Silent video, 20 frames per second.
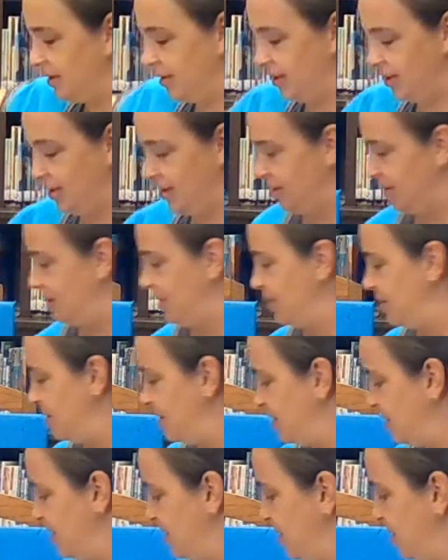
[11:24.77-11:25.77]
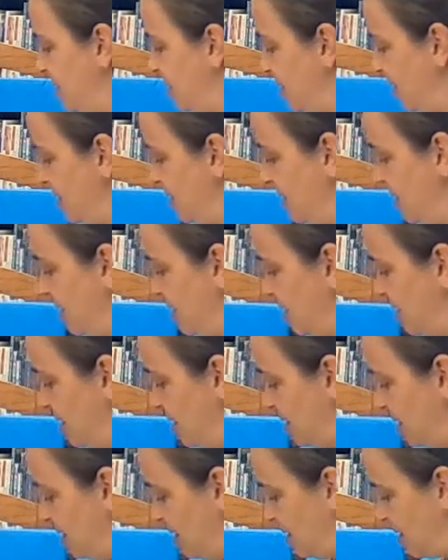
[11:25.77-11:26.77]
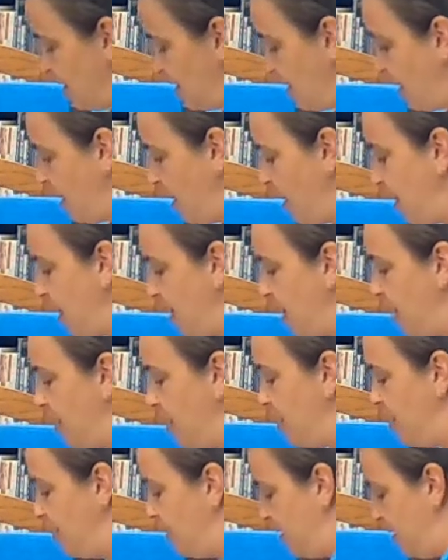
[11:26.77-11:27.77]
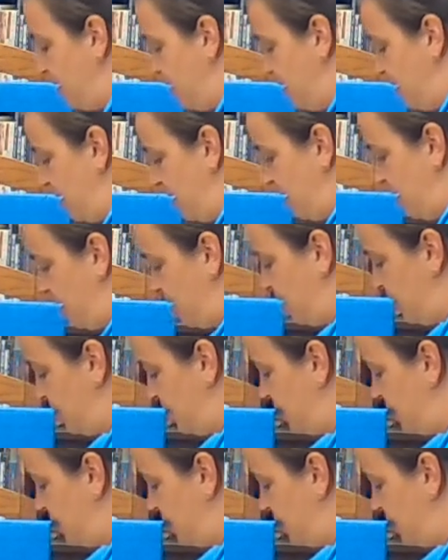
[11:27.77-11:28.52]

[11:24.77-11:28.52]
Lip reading: (silence)